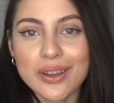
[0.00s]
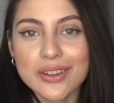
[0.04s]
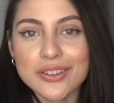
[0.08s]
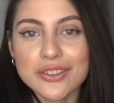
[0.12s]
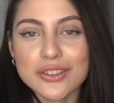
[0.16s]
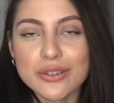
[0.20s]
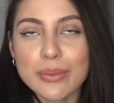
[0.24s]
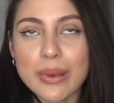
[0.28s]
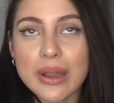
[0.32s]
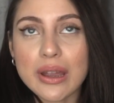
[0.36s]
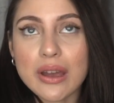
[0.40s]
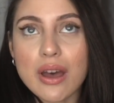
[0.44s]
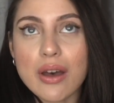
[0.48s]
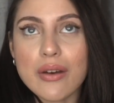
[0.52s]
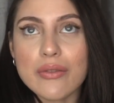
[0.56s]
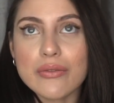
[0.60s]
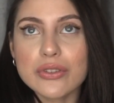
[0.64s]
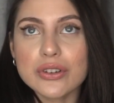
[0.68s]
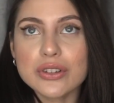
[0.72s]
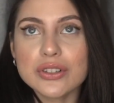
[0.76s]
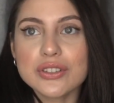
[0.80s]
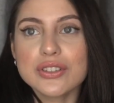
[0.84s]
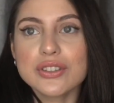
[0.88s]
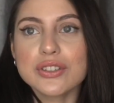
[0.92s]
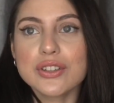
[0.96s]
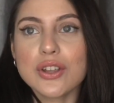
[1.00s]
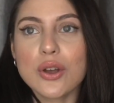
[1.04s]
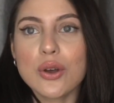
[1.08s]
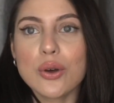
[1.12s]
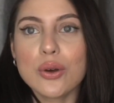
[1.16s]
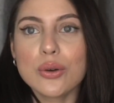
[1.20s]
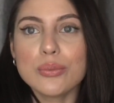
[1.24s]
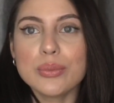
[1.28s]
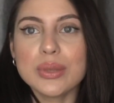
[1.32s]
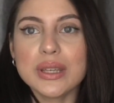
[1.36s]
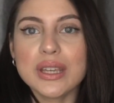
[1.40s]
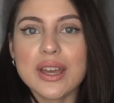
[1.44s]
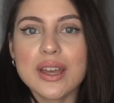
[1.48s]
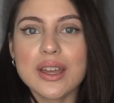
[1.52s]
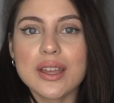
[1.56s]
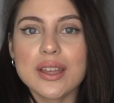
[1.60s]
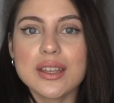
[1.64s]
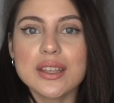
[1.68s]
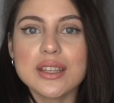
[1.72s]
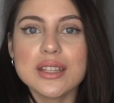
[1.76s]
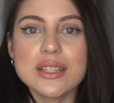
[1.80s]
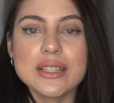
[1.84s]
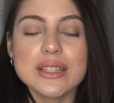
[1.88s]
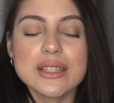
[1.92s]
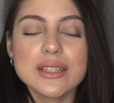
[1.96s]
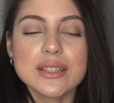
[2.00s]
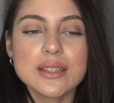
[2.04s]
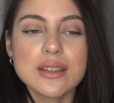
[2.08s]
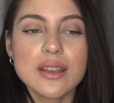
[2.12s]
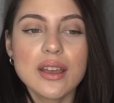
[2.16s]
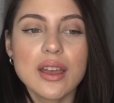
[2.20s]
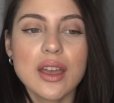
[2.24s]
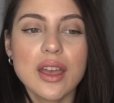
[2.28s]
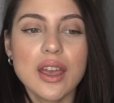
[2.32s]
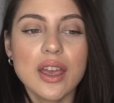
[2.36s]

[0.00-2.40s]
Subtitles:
under my comfort zone, because